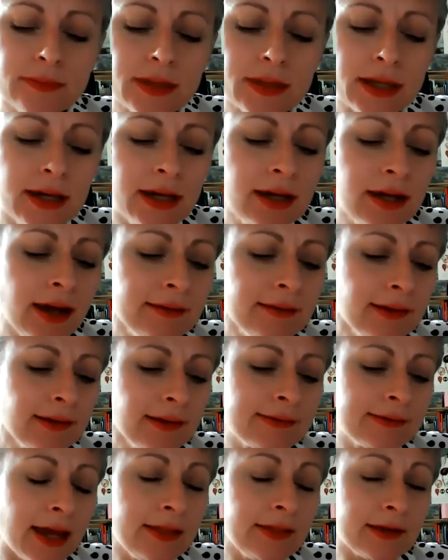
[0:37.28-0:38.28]
And I
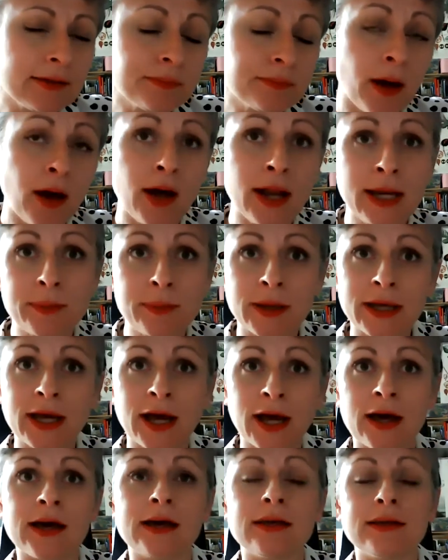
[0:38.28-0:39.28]
say this partly
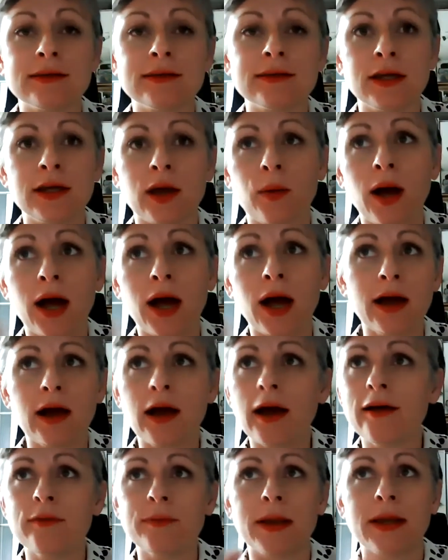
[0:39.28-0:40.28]
because, you know,
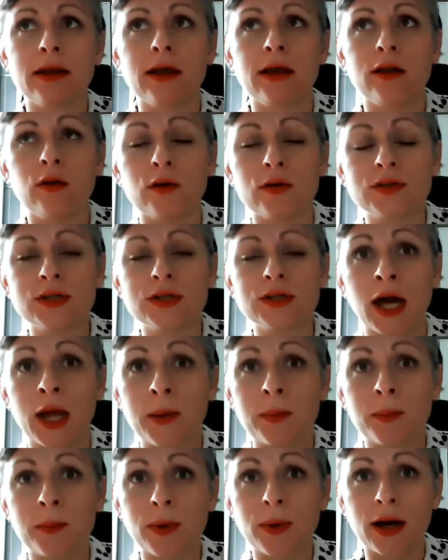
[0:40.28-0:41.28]
I spent a lot of
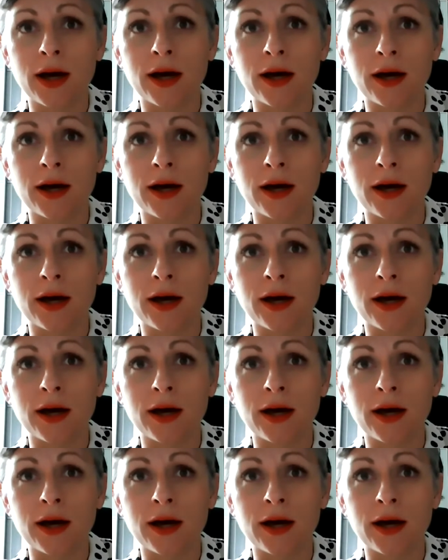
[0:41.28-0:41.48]
time